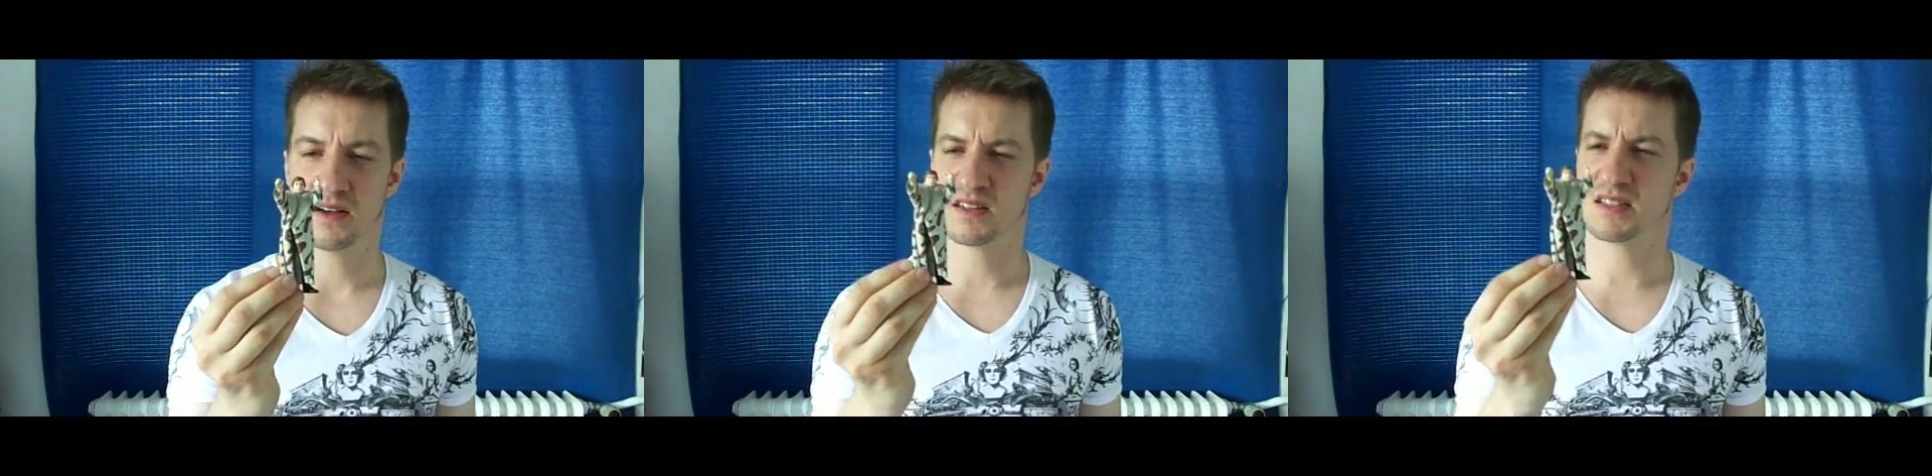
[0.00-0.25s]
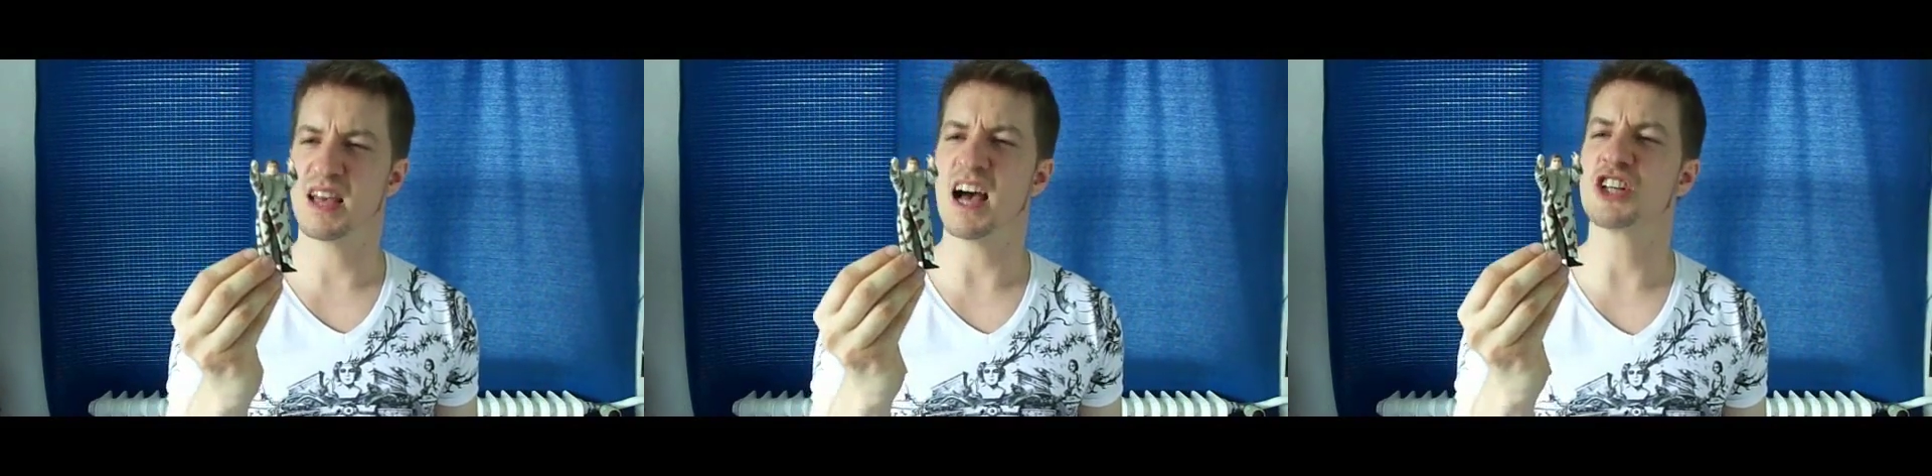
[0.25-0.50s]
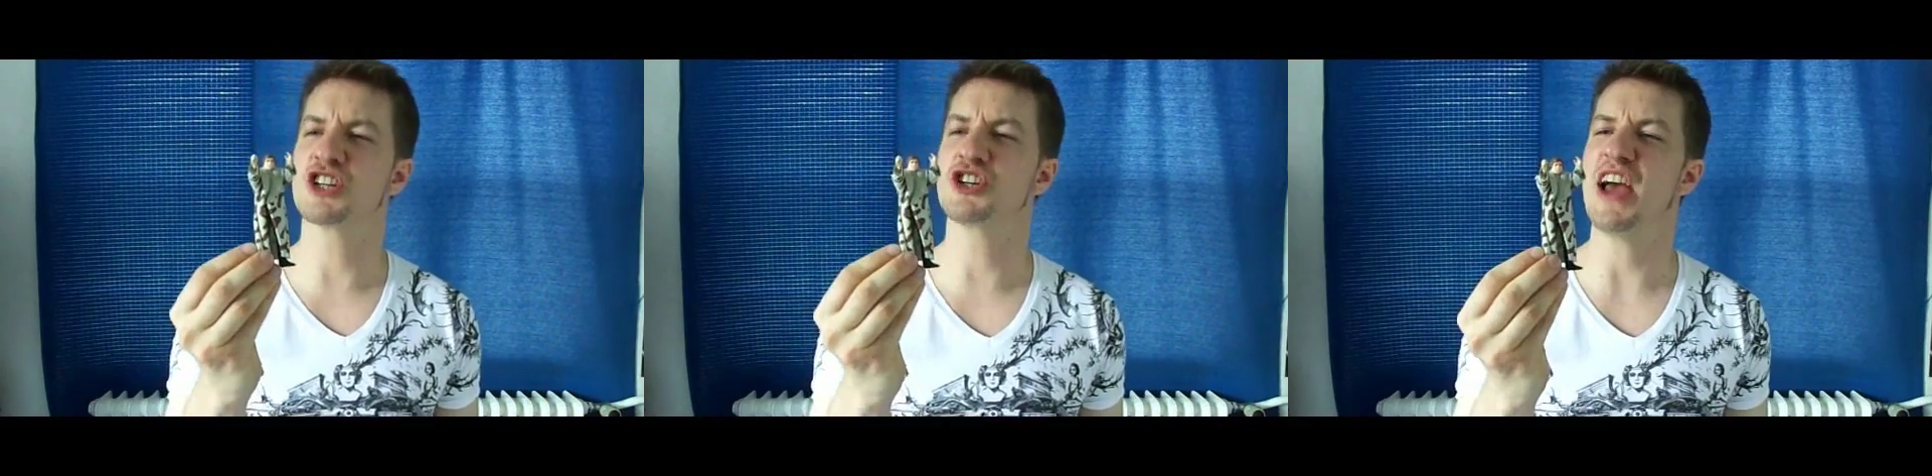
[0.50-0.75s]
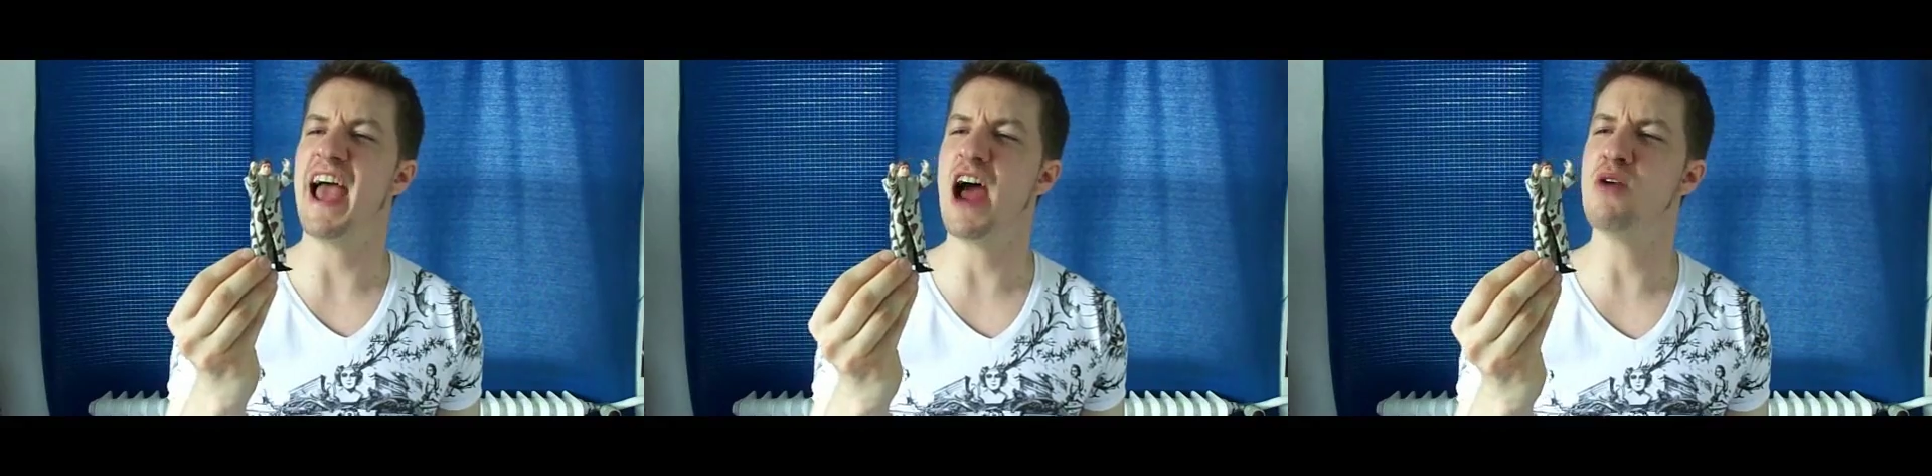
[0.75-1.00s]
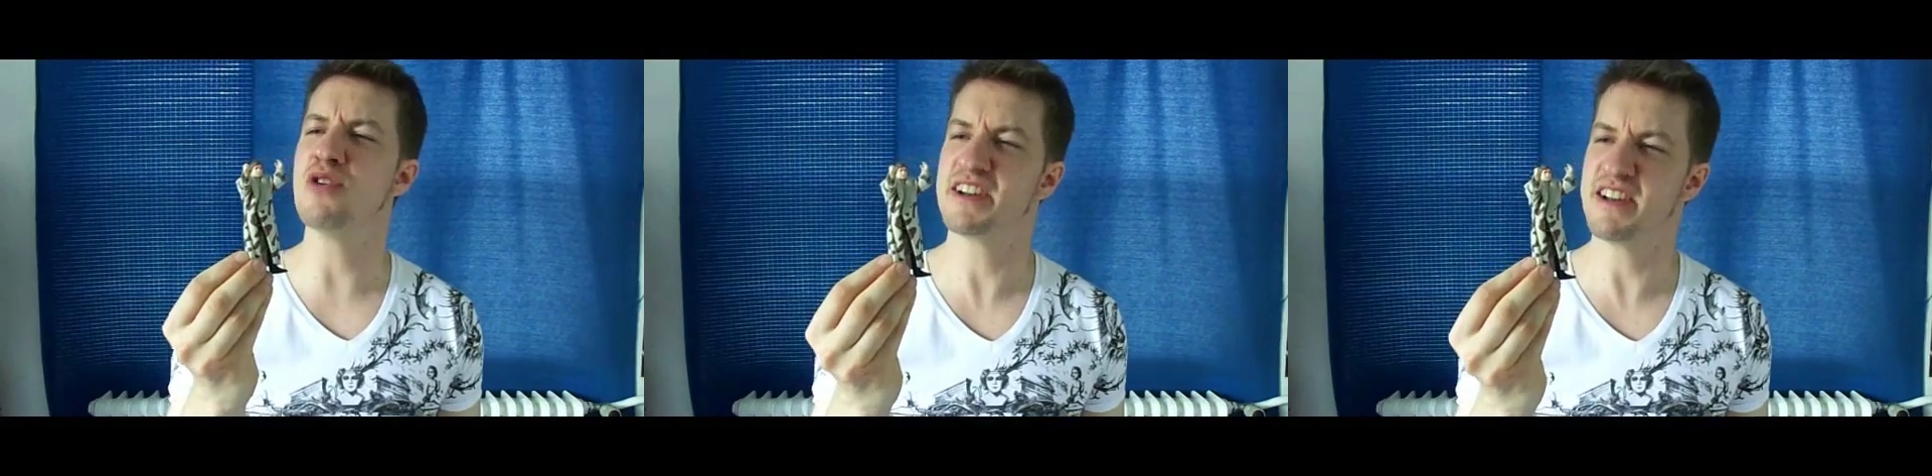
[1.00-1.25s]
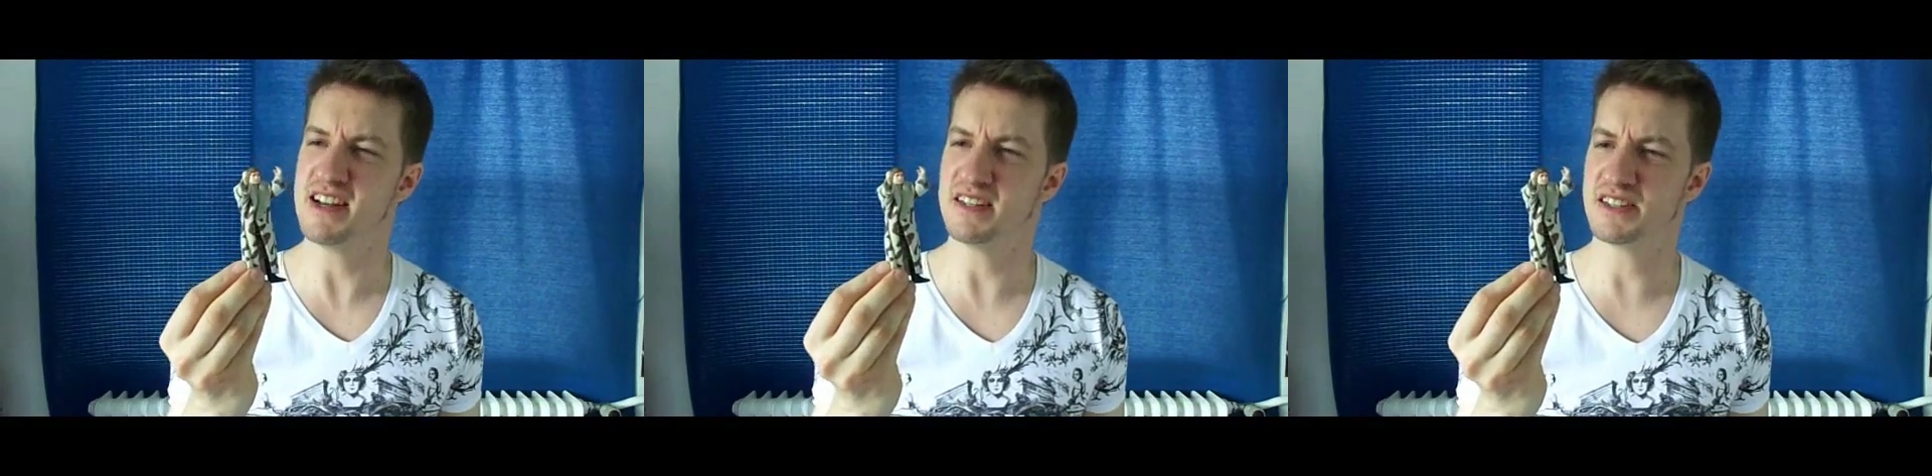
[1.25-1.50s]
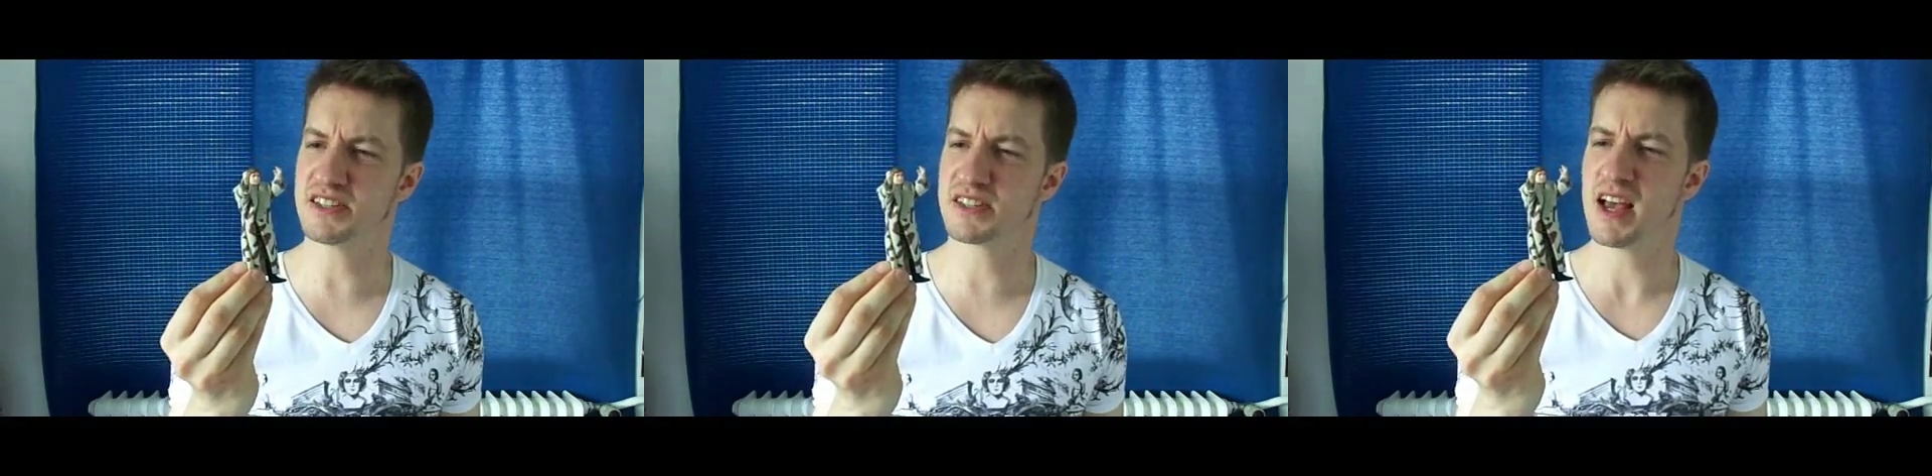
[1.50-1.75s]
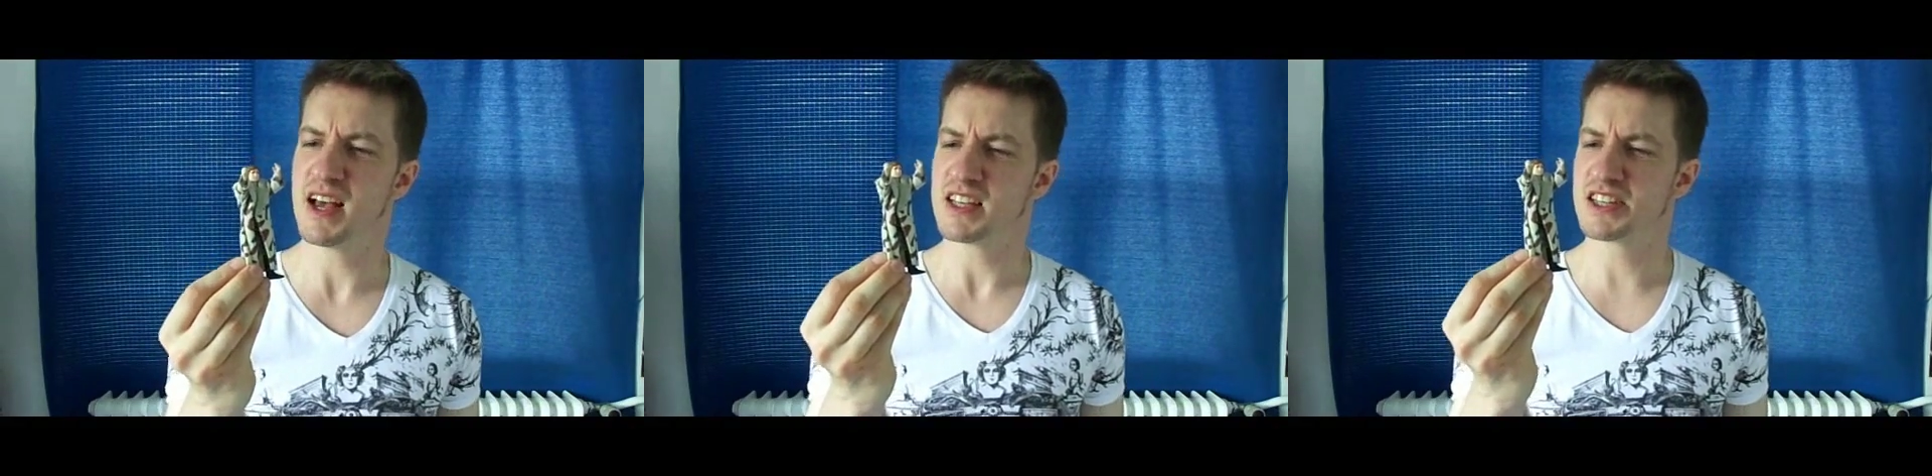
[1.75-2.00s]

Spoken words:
such arrogance,